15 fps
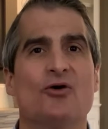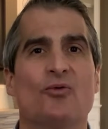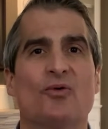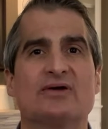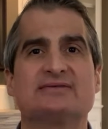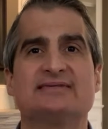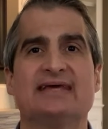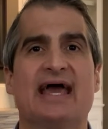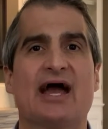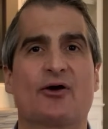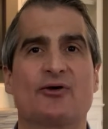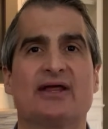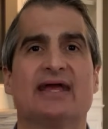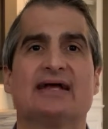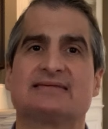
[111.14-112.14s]
Once the
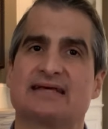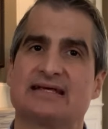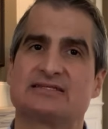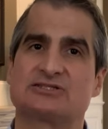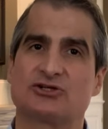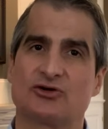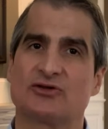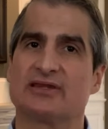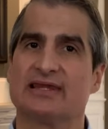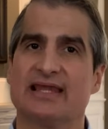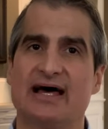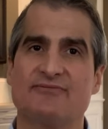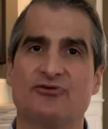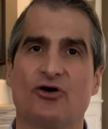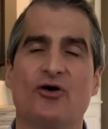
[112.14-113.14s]
equity hits a certain
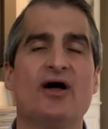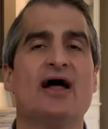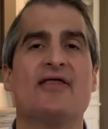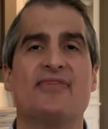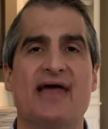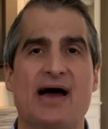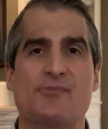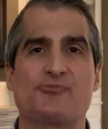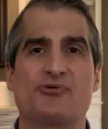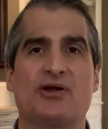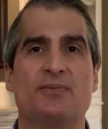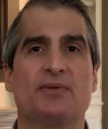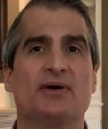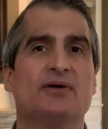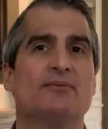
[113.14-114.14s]
level, that
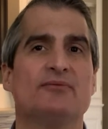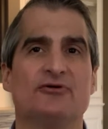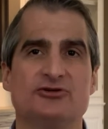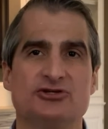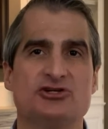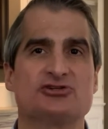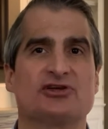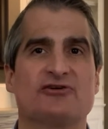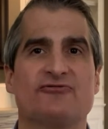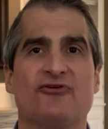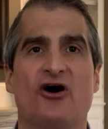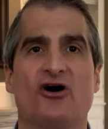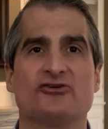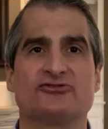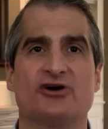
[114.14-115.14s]
premium usually
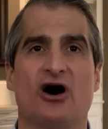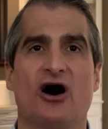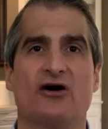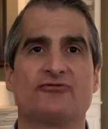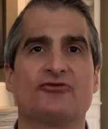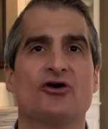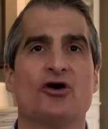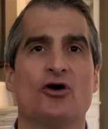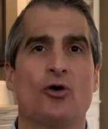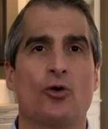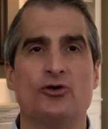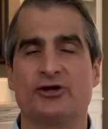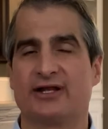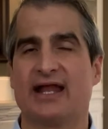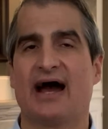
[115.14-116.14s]
falls off, or
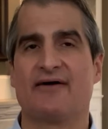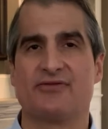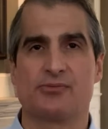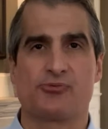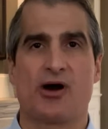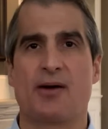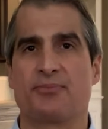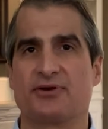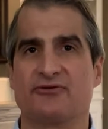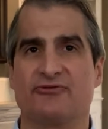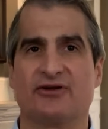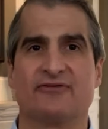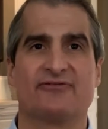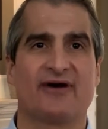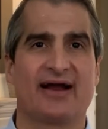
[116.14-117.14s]
you can have the property
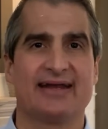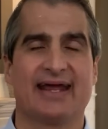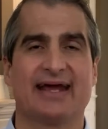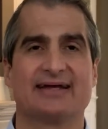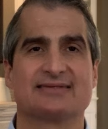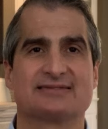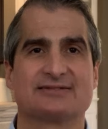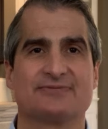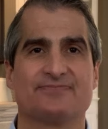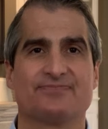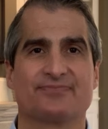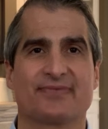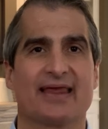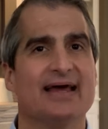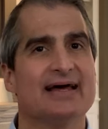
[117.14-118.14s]
refinanced.
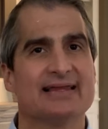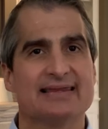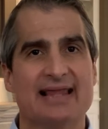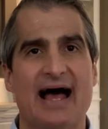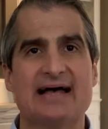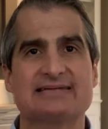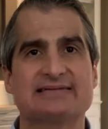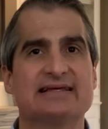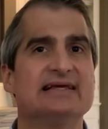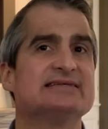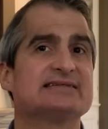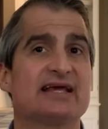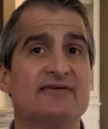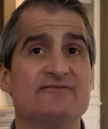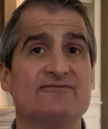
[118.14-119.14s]
Lastly is
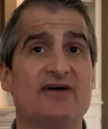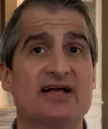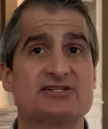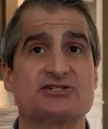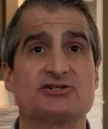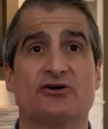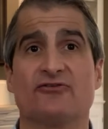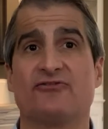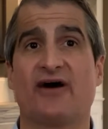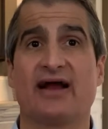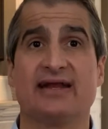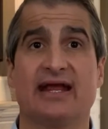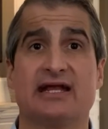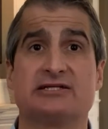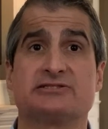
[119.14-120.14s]
conventional
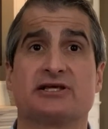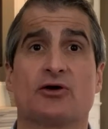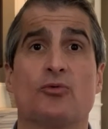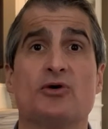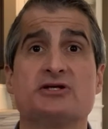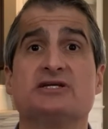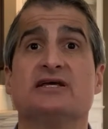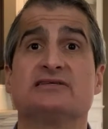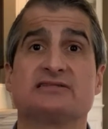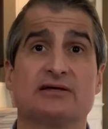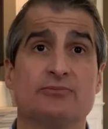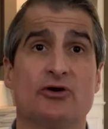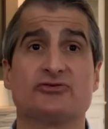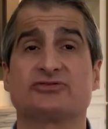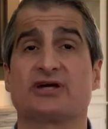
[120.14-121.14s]
financing, which is the
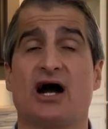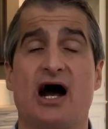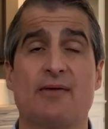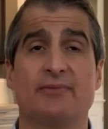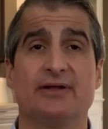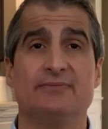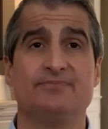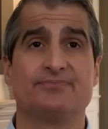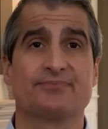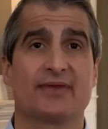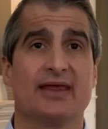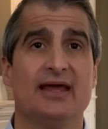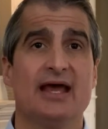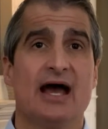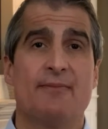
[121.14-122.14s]
most common.
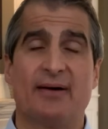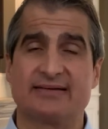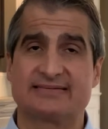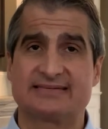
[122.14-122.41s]
About